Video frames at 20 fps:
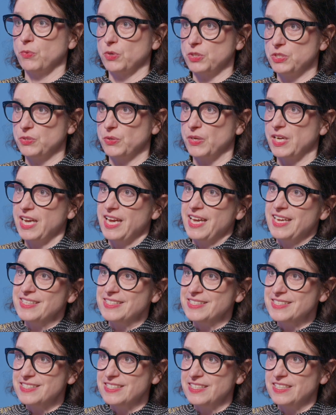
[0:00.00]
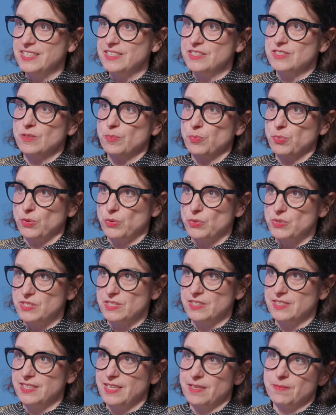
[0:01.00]
What you can see is the
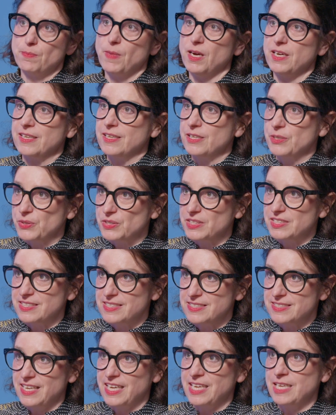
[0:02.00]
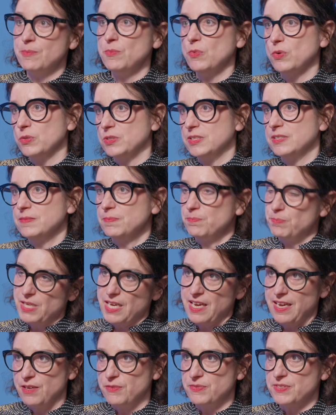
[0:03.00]
person that might look the same or
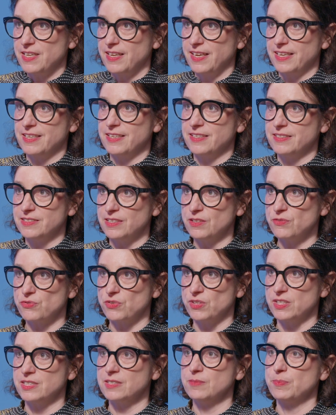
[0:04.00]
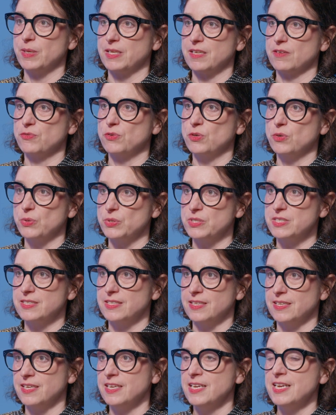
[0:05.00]
behave slightly different, but of course
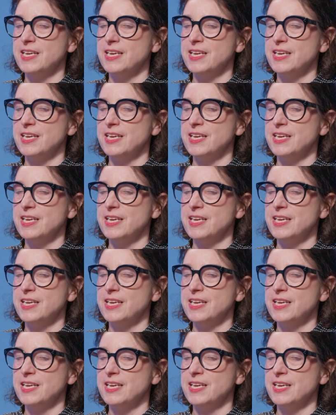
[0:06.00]
the